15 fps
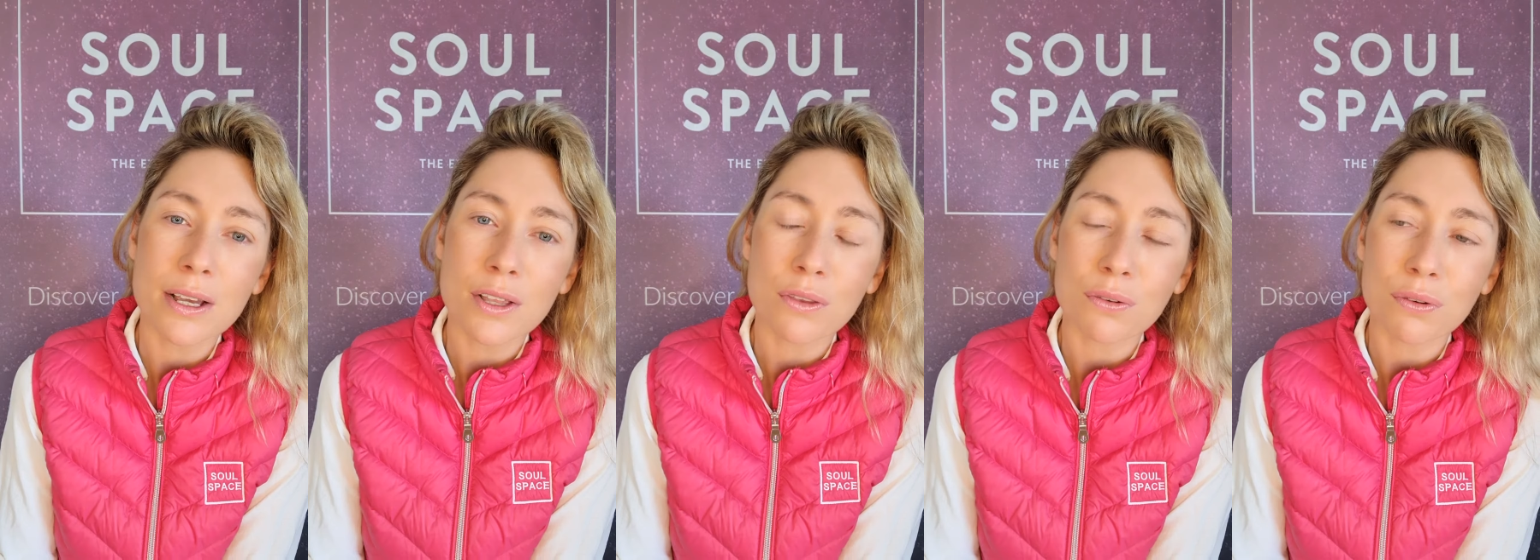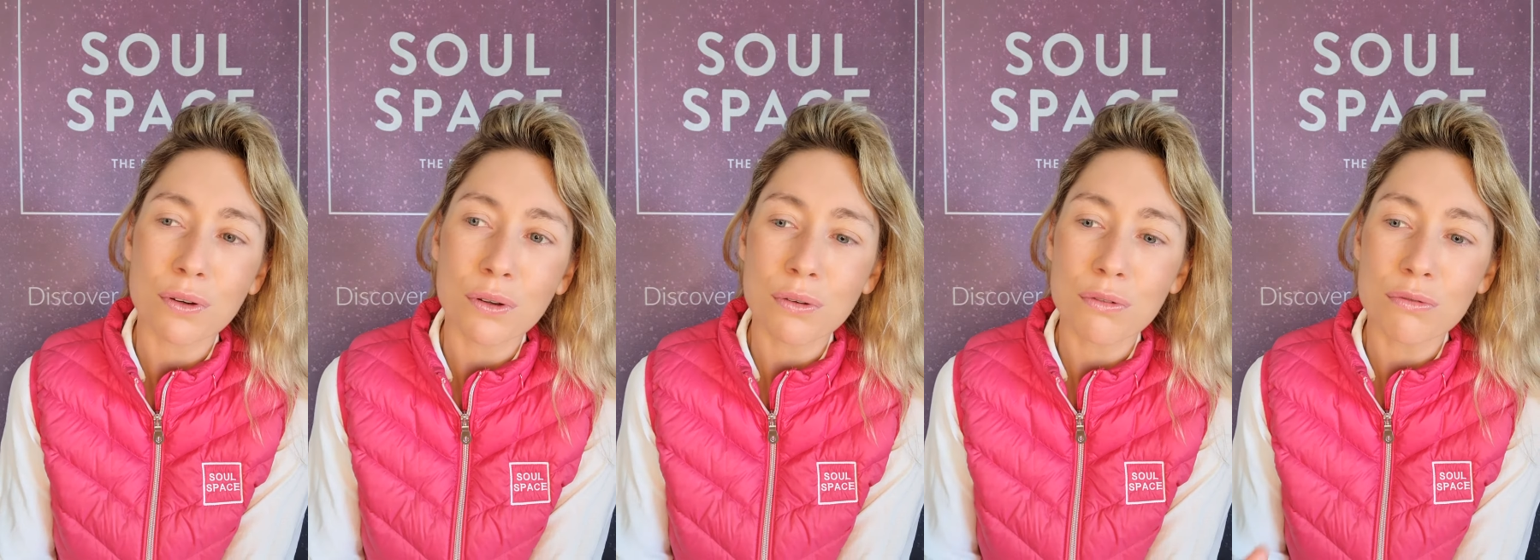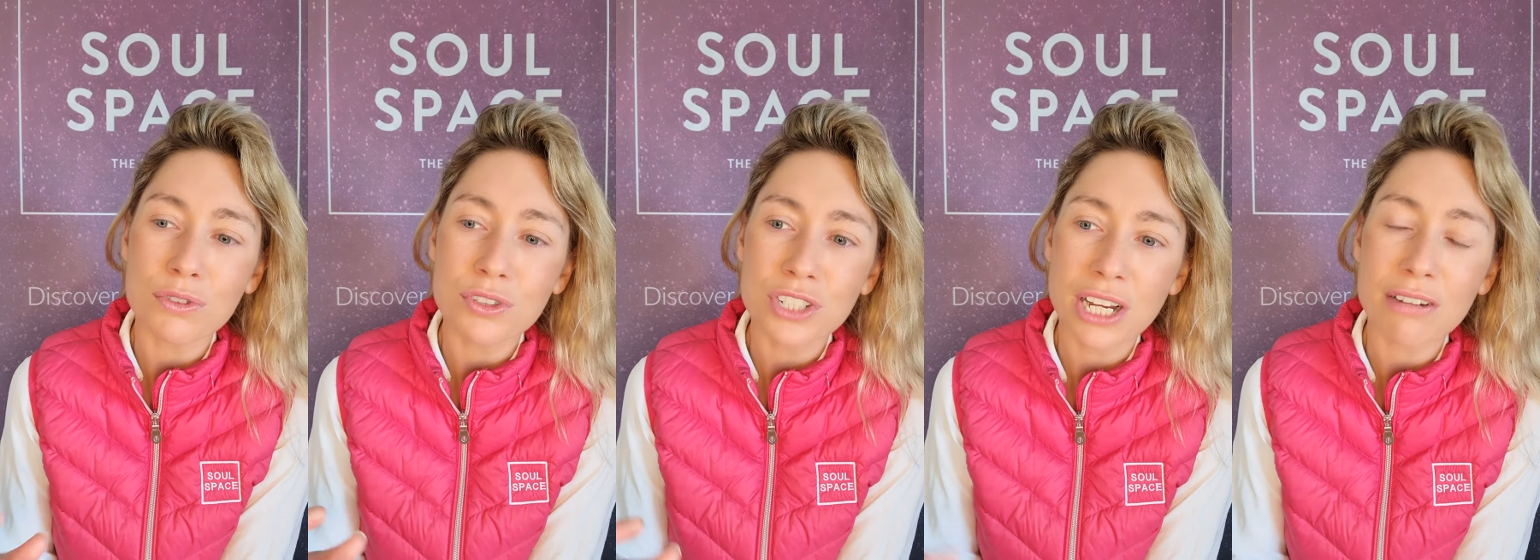
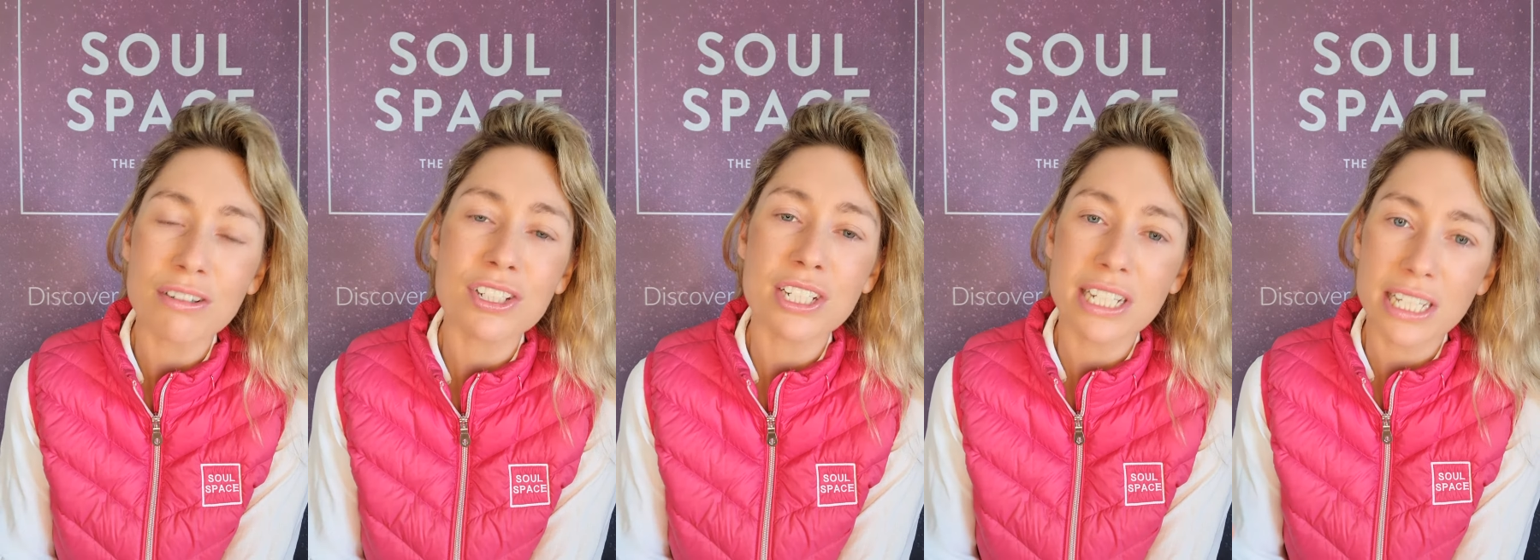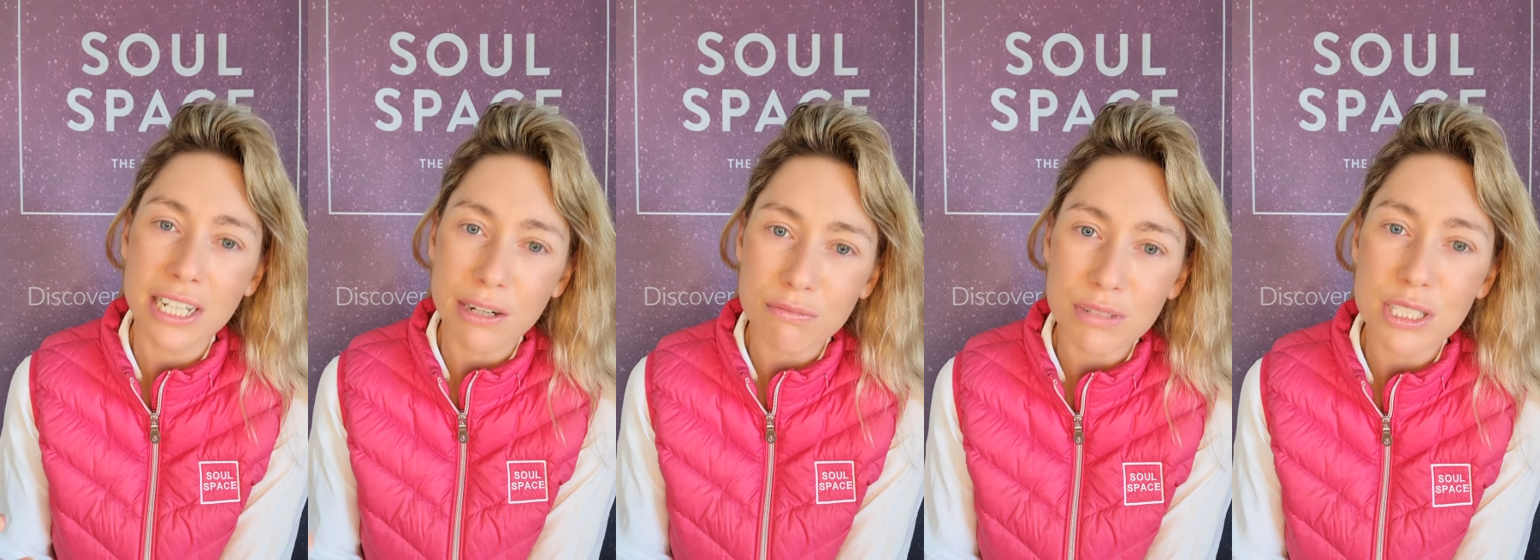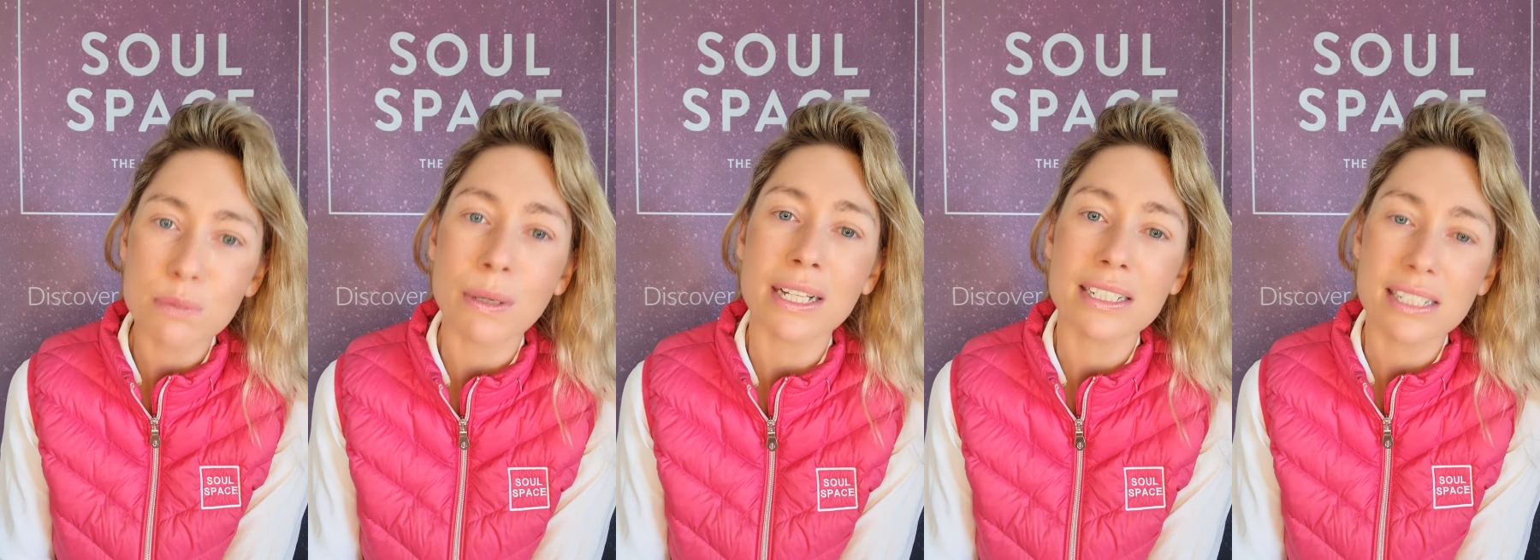through cherishing it and
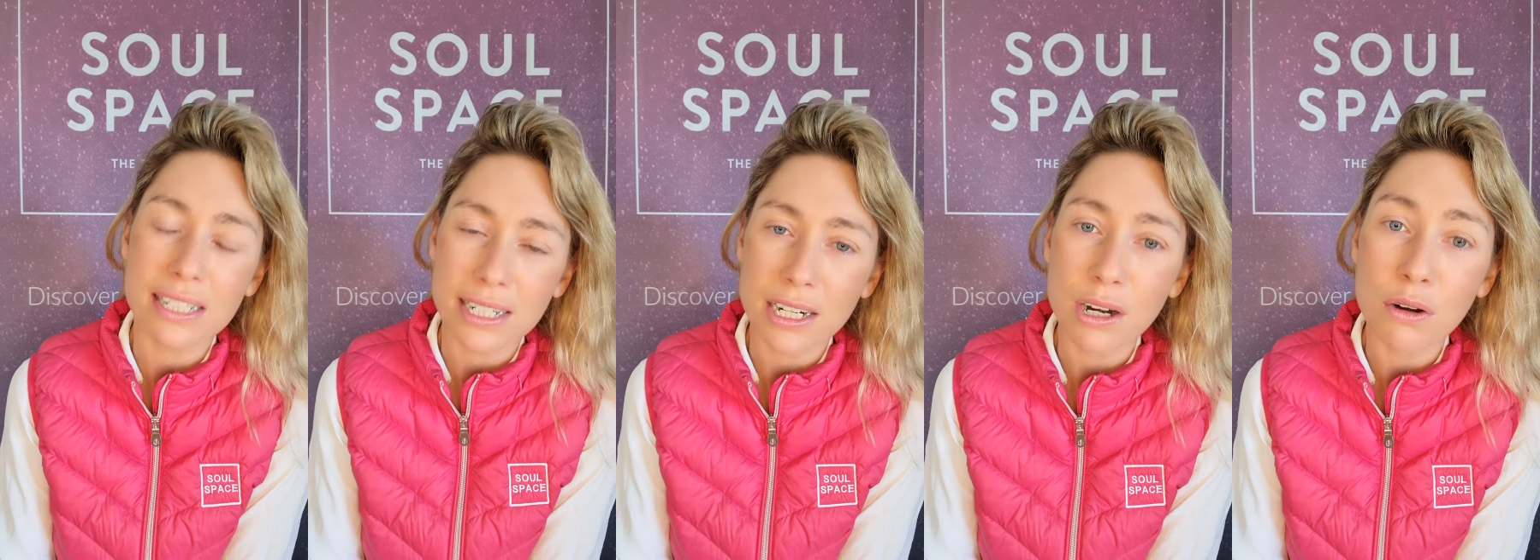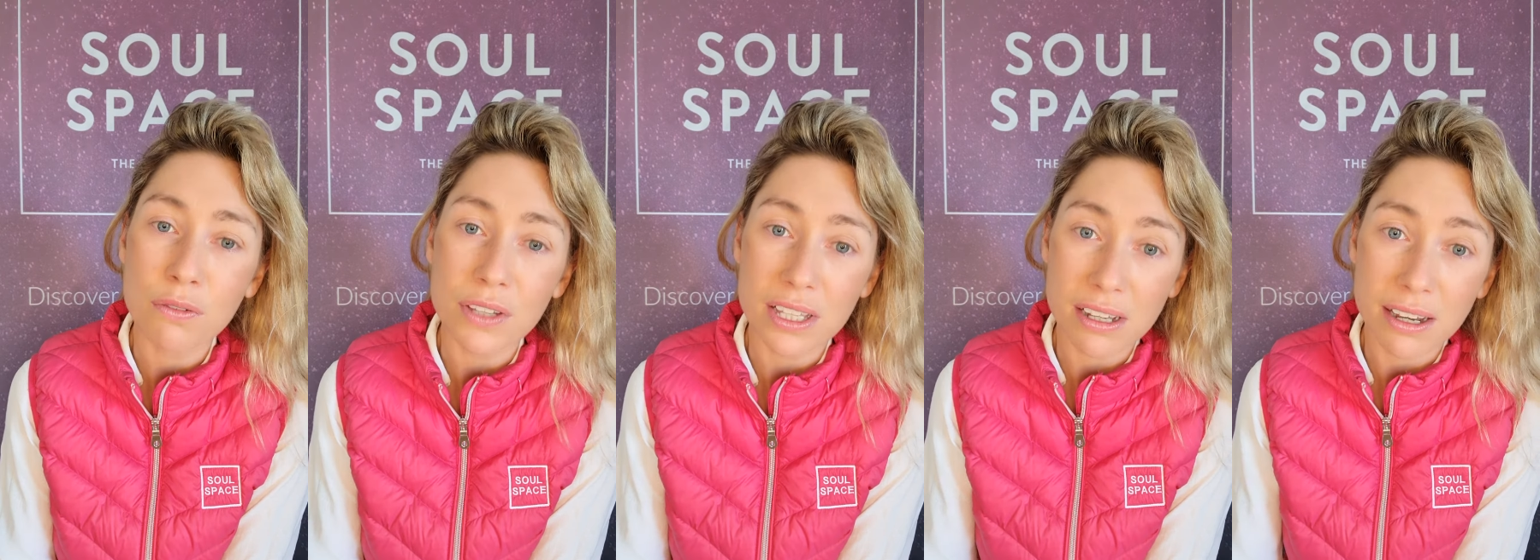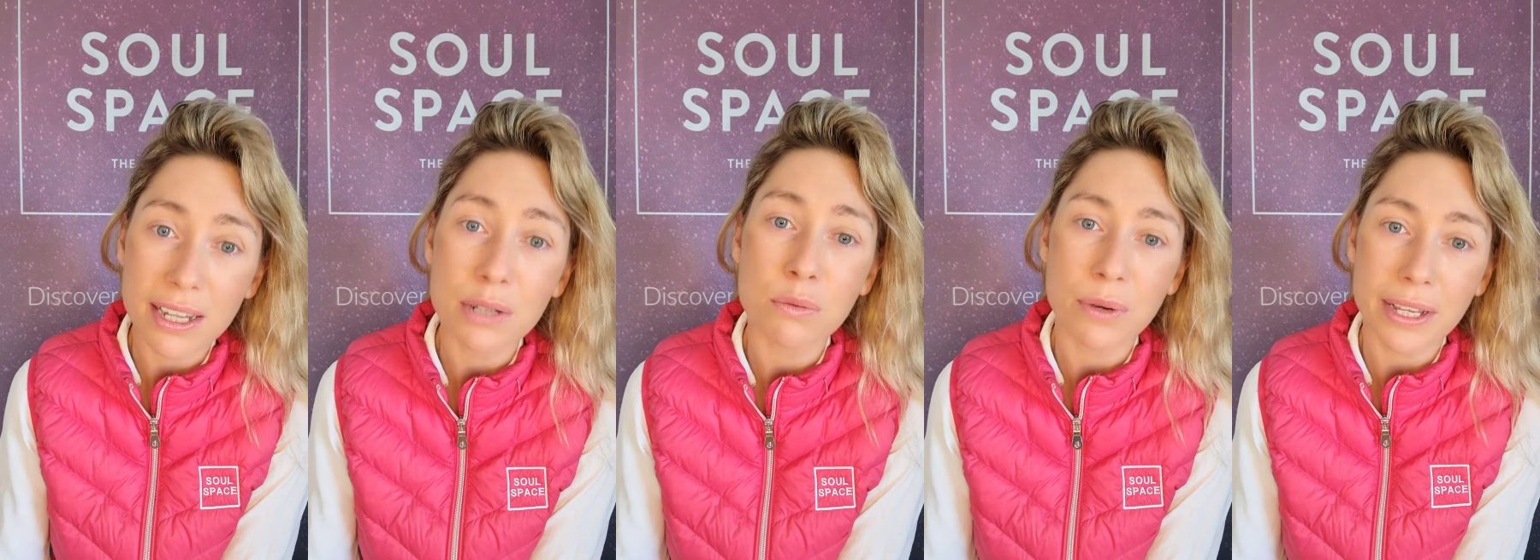respecting it in a loving,
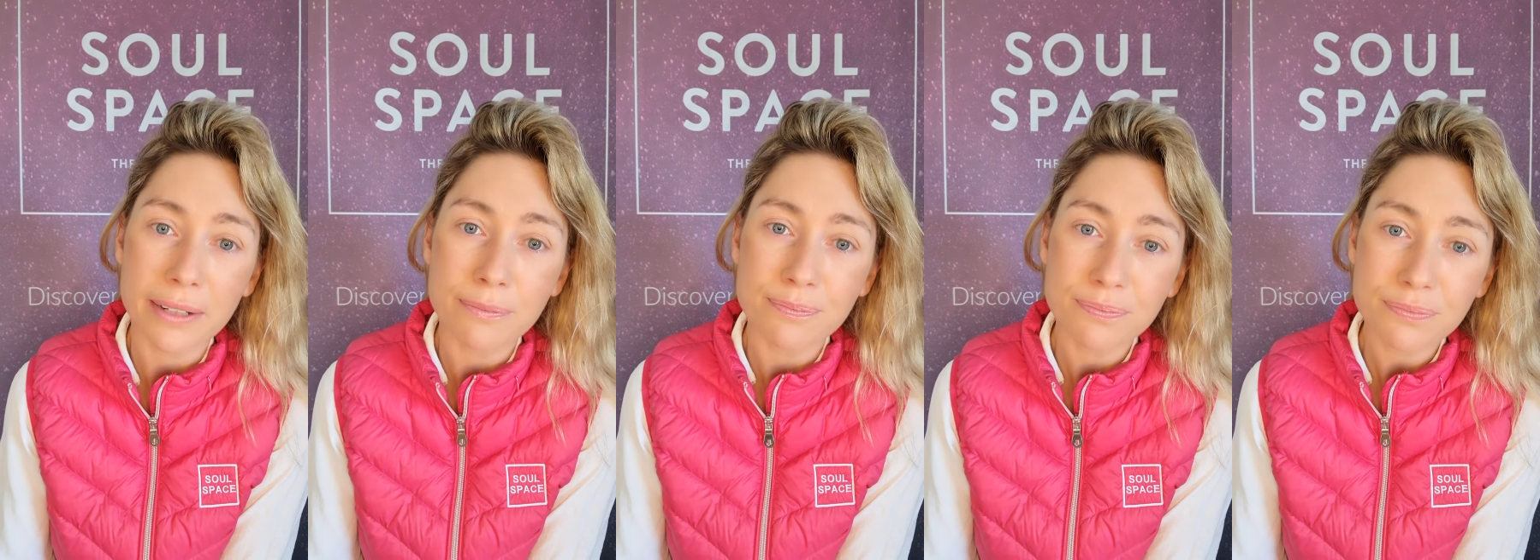kind way.